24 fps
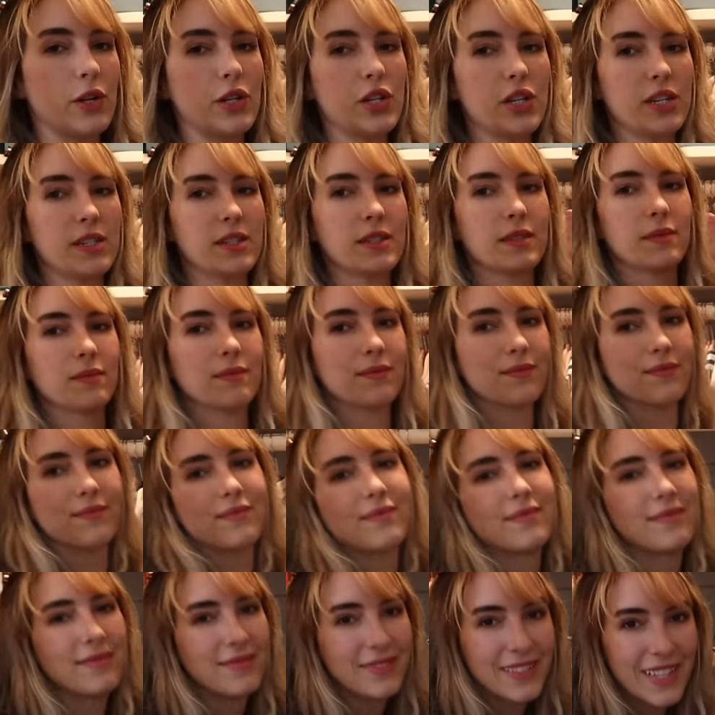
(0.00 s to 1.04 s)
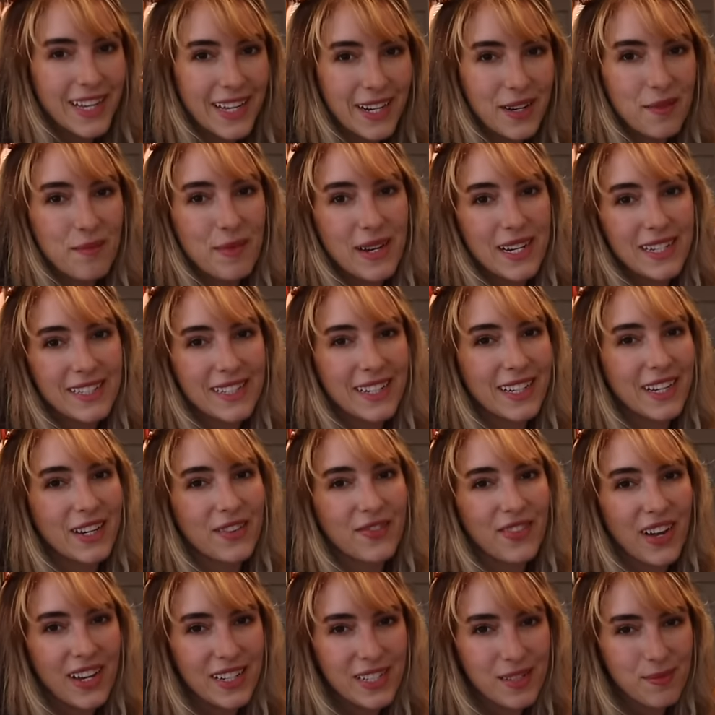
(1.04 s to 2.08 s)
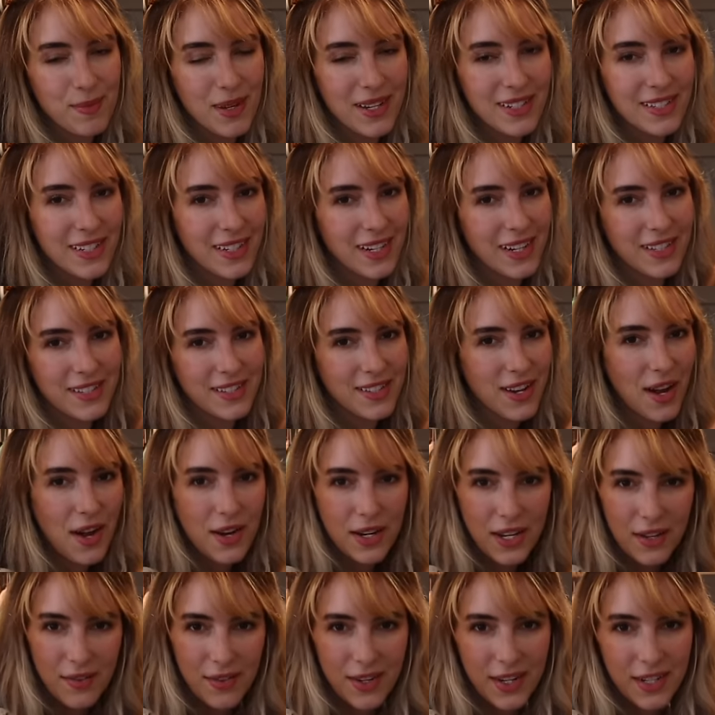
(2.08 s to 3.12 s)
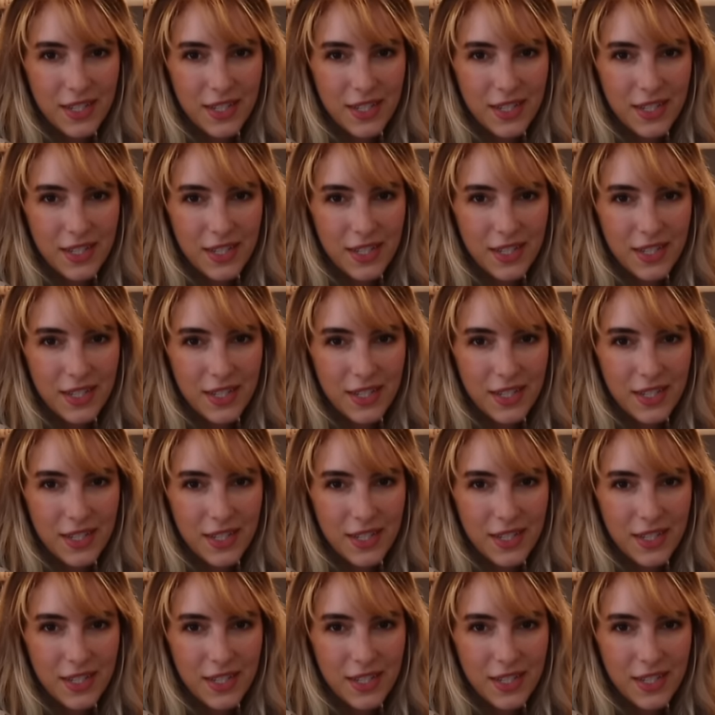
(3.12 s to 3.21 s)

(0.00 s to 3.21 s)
which is an amazing investment and it's not even